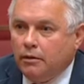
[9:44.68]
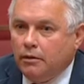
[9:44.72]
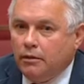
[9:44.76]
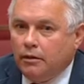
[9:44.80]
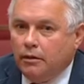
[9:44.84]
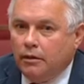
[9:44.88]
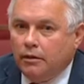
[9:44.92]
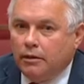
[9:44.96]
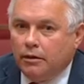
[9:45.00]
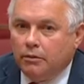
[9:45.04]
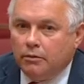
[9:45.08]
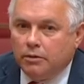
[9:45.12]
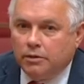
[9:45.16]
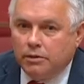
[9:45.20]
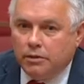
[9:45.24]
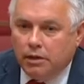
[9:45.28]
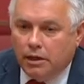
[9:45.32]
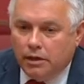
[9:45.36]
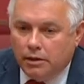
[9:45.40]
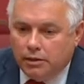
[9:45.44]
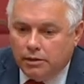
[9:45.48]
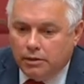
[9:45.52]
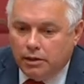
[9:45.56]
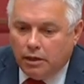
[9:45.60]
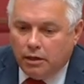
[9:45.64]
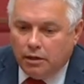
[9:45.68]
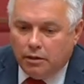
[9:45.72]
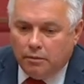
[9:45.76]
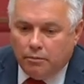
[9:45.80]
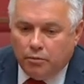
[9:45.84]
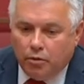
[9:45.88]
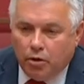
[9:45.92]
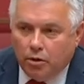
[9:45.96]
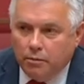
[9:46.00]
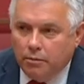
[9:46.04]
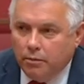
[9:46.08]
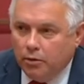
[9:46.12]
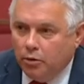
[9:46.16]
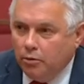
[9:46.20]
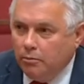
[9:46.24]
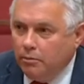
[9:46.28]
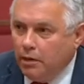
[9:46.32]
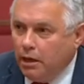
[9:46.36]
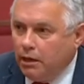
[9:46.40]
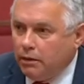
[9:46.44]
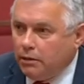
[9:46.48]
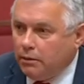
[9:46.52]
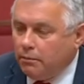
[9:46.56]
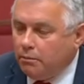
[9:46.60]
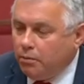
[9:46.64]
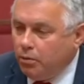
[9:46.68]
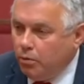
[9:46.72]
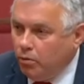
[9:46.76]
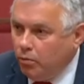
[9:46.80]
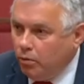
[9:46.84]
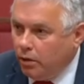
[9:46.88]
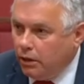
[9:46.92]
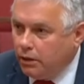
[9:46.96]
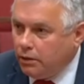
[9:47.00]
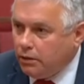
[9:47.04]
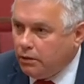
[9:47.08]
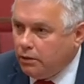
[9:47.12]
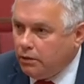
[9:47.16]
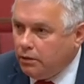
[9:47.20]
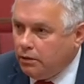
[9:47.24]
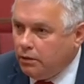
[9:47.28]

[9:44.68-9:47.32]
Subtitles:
I think it was Senator Brockman who made the point